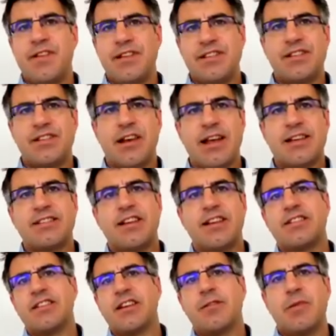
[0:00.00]
physical
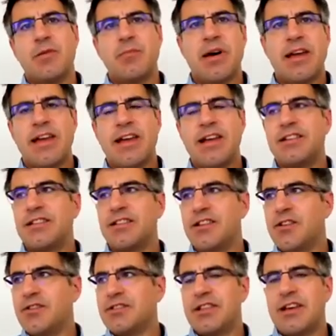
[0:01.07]
assets that we made
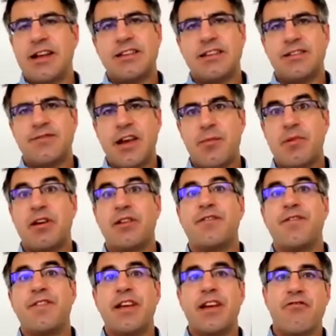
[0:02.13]
using that to develop
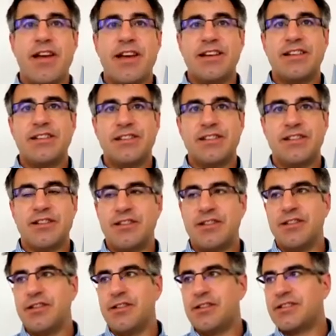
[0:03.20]
configurators that
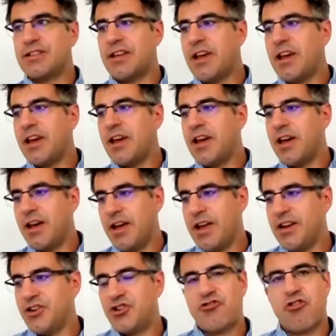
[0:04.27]
that uh,
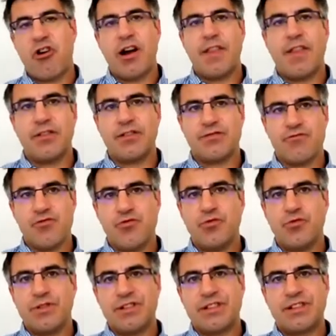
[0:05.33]
enshrine those
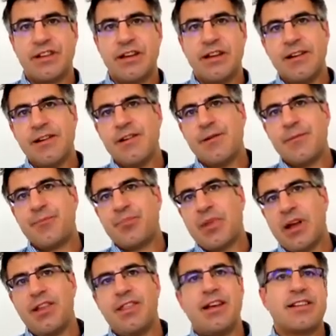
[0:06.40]
rules,
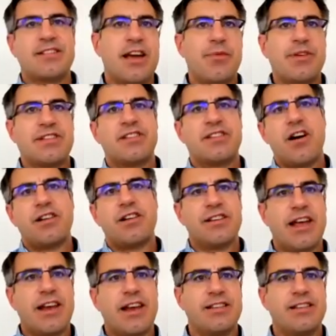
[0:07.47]
and that's how we start
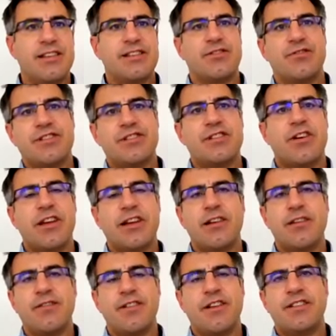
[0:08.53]
to get into this
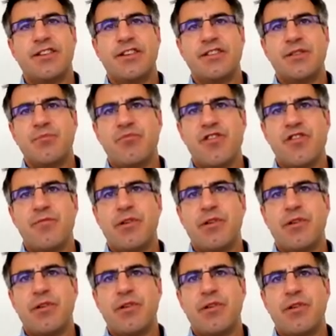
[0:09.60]
cycle of continuous
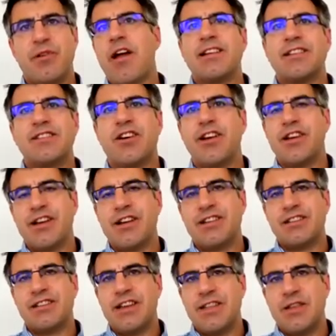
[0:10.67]
improvement. So on the right hand
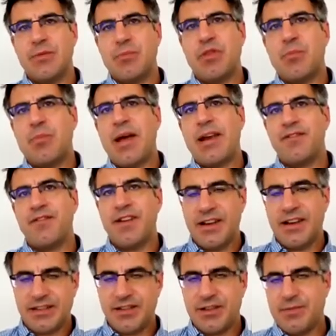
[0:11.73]
side, you can see the, the
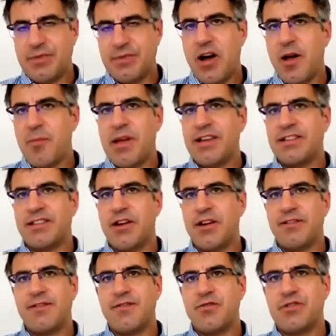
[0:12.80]
benefits that the
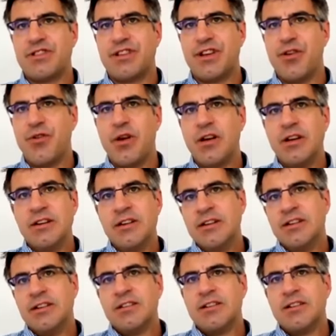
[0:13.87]
IPA is going for. So